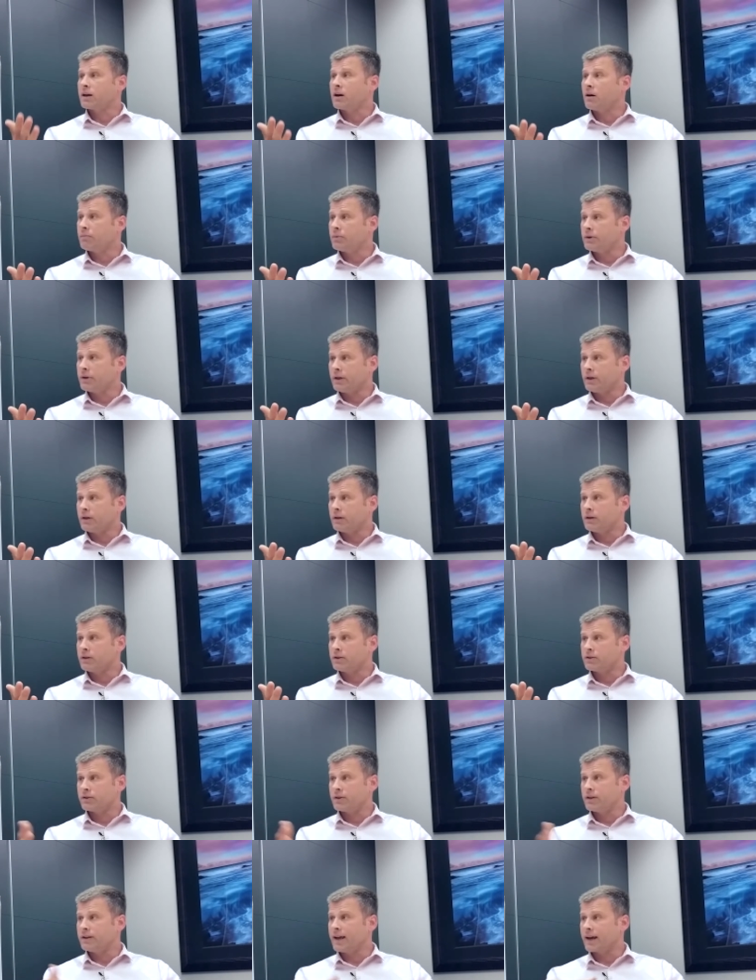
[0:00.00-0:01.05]
company into
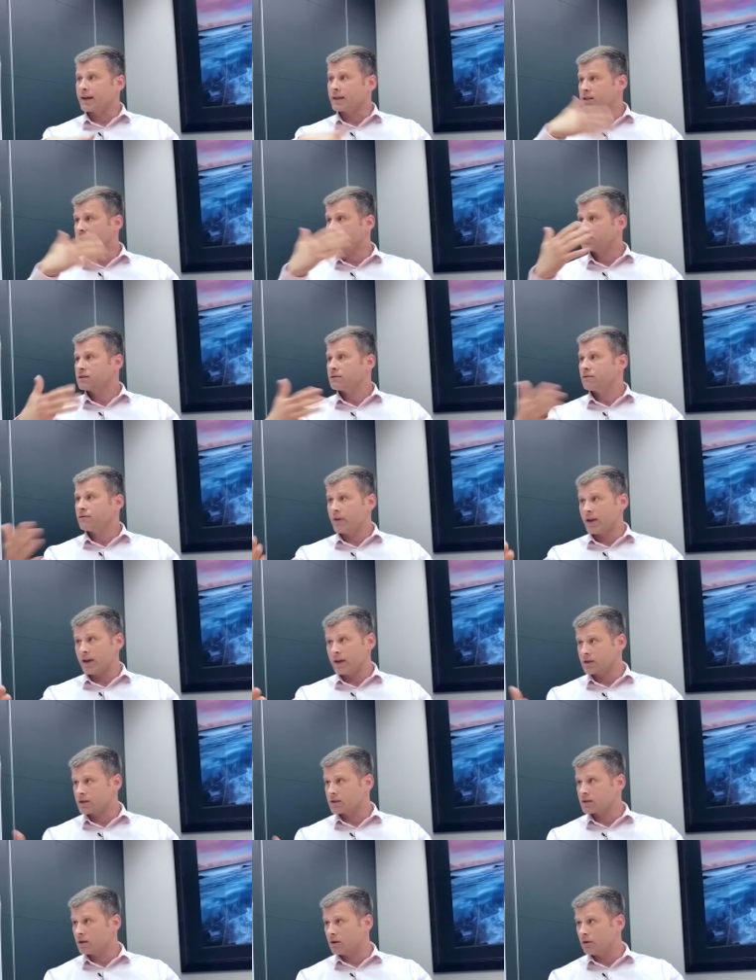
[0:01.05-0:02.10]
the next
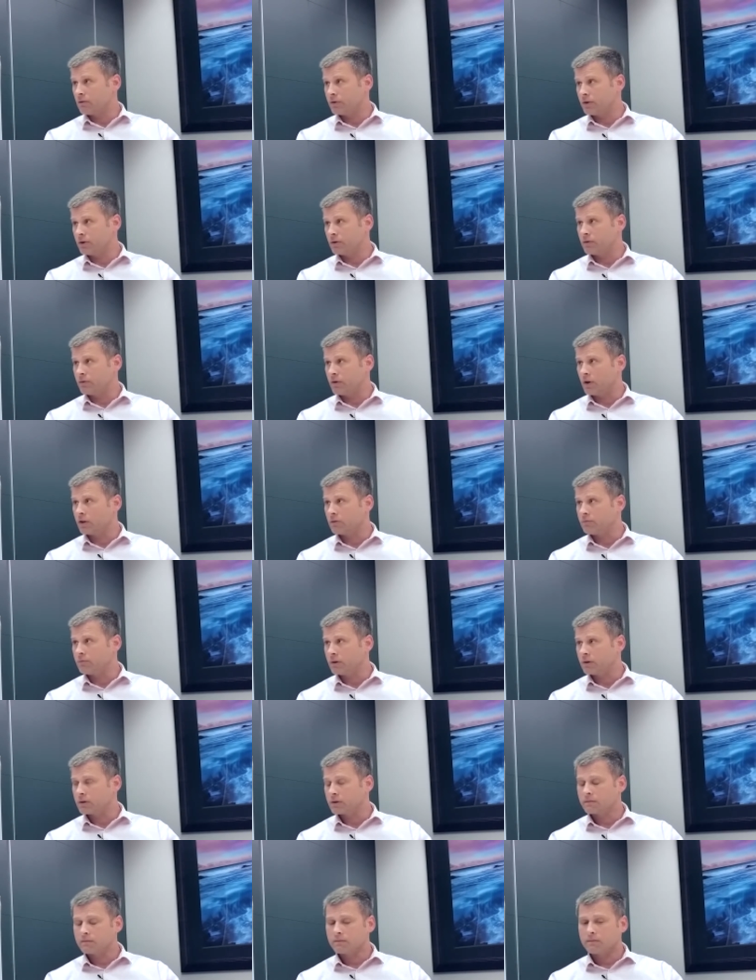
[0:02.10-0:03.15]
phase of their
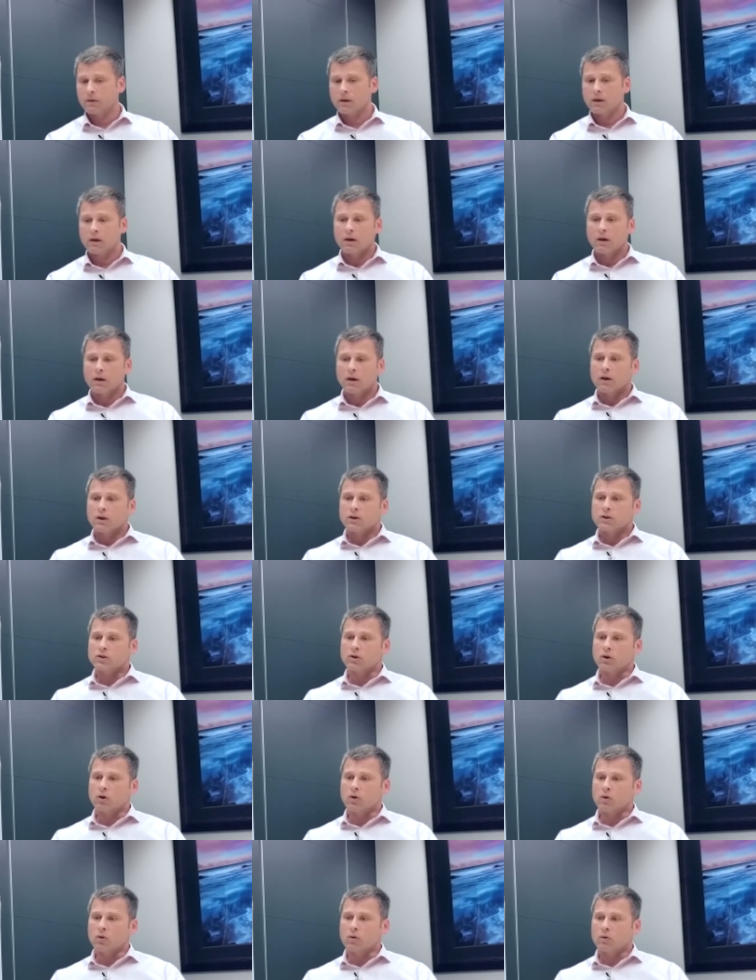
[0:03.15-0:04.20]
development.
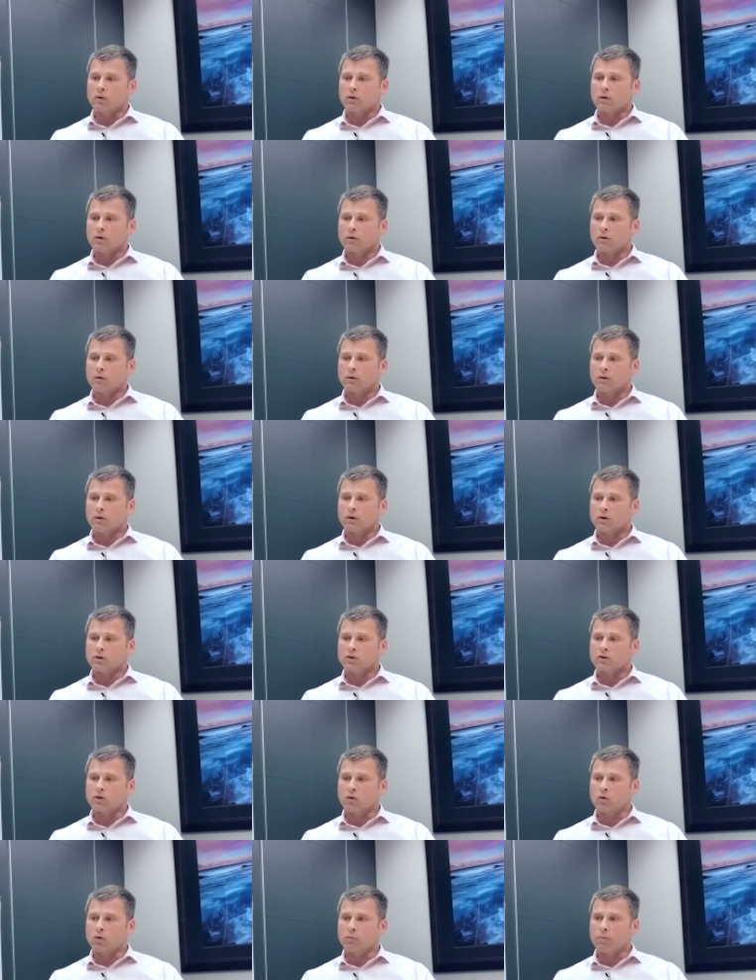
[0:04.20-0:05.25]
So
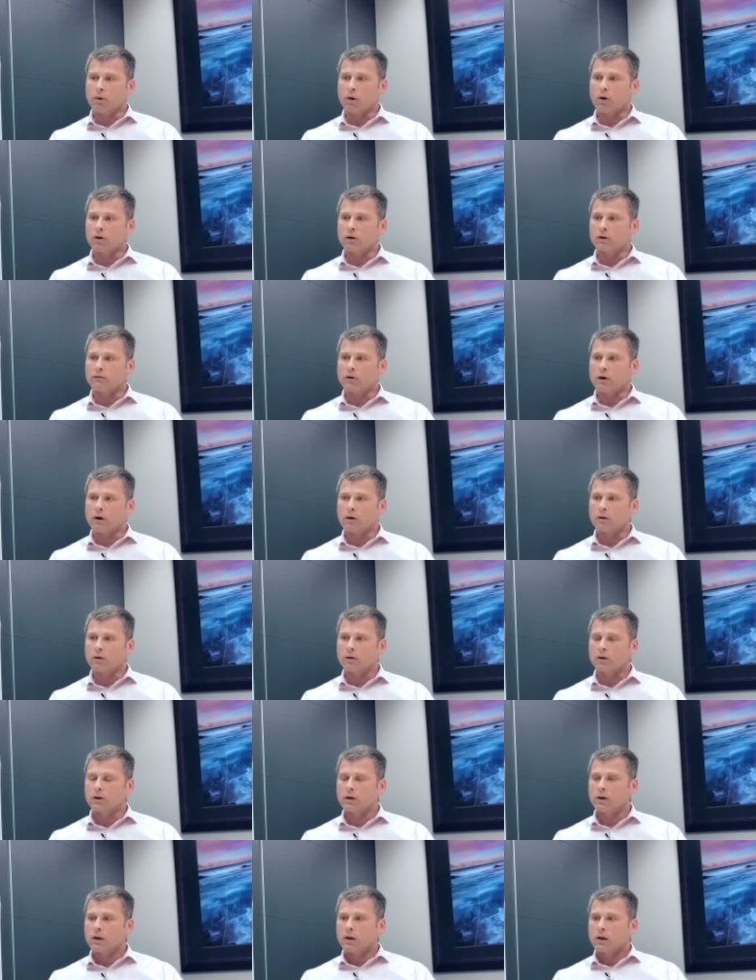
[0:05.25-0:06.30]
part of
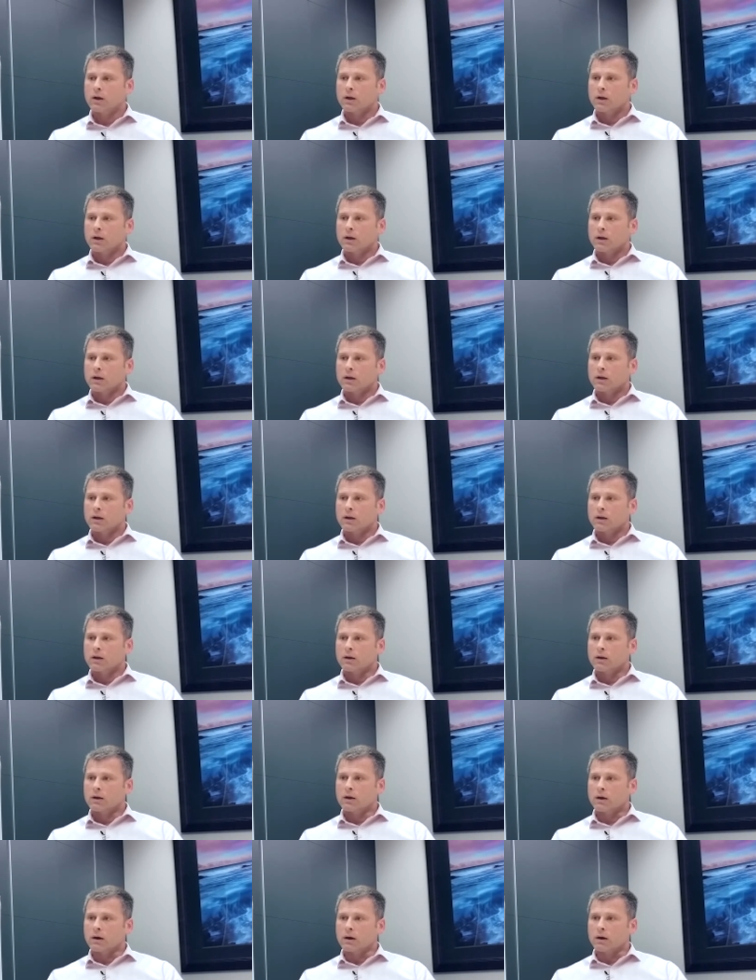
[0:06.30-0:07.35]
our
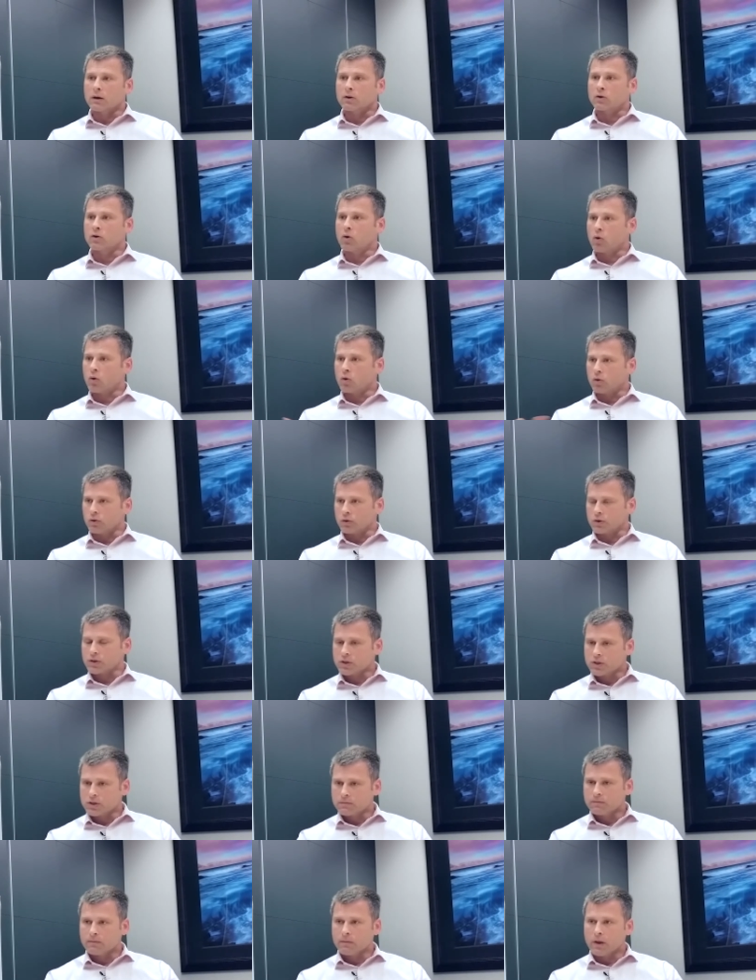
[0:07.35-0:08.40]

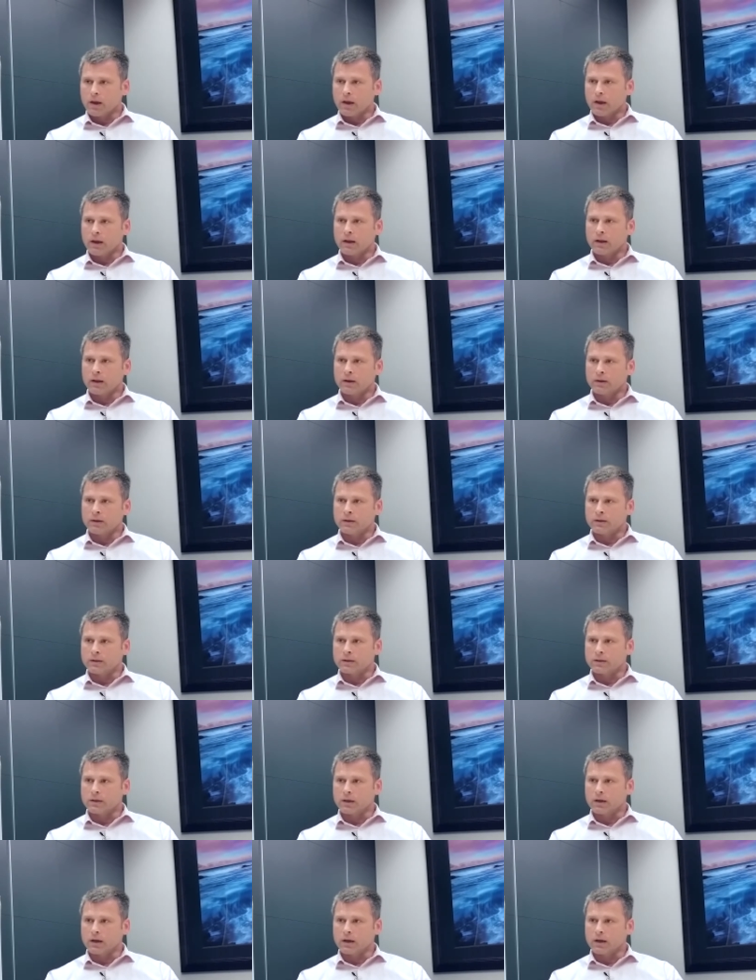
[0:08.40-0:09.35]
goals and